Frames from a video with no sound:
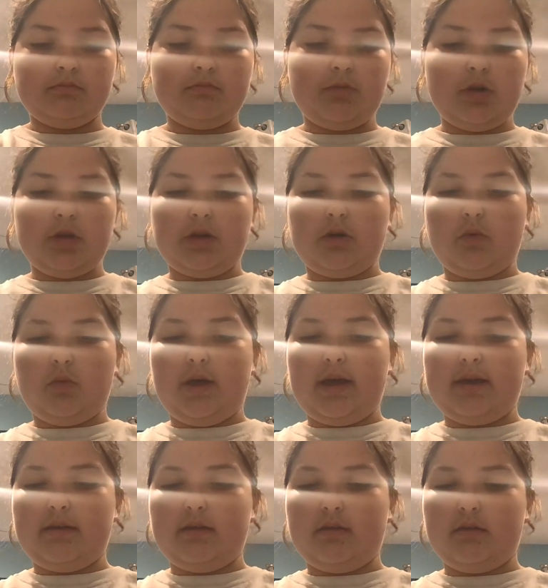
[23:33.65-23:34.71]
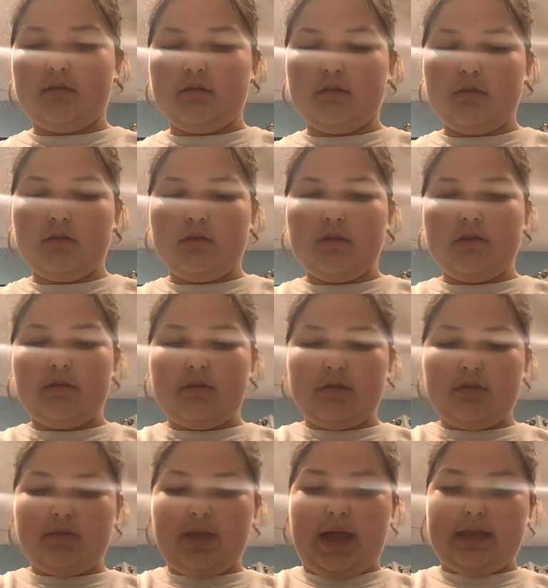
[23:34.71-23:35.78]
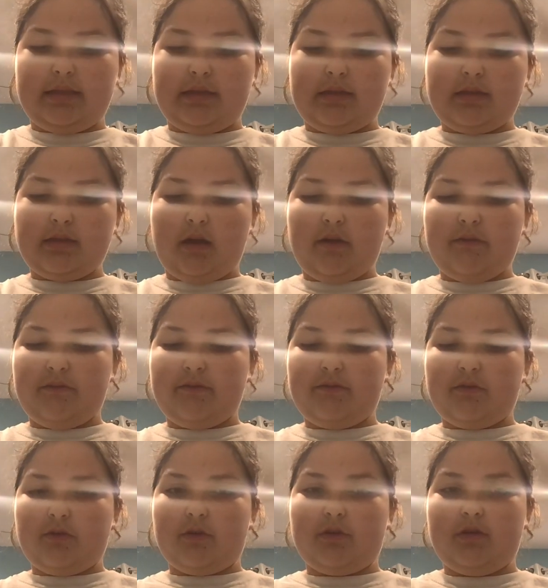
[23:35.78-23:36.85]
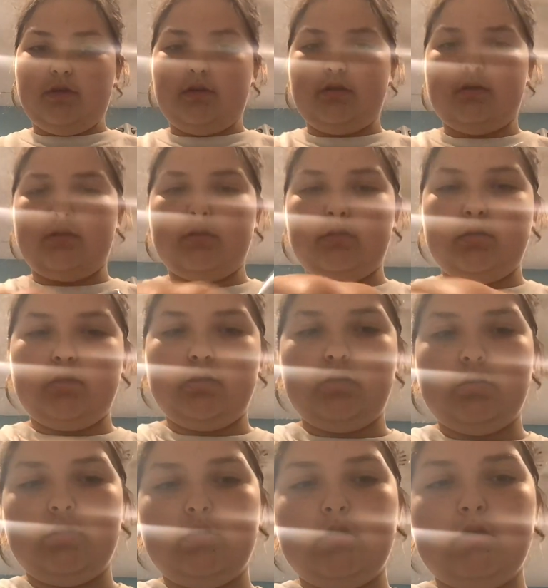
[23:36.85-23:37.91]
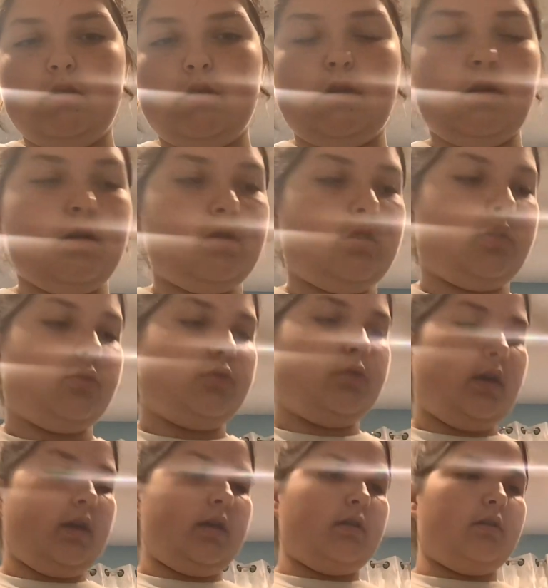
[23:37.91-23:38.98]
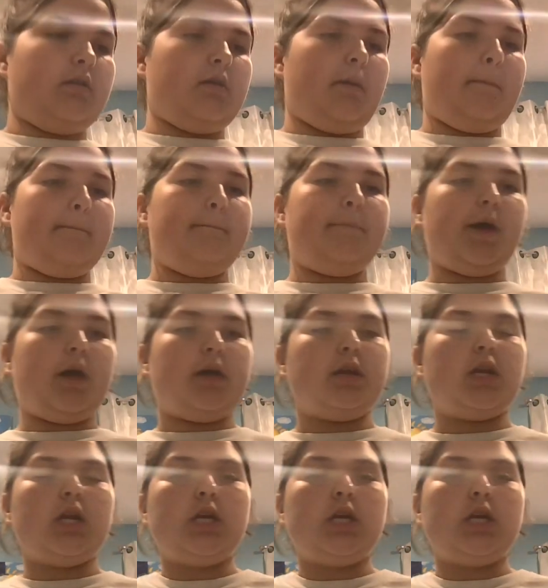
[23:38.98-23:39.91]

putting away that stuff for another day, but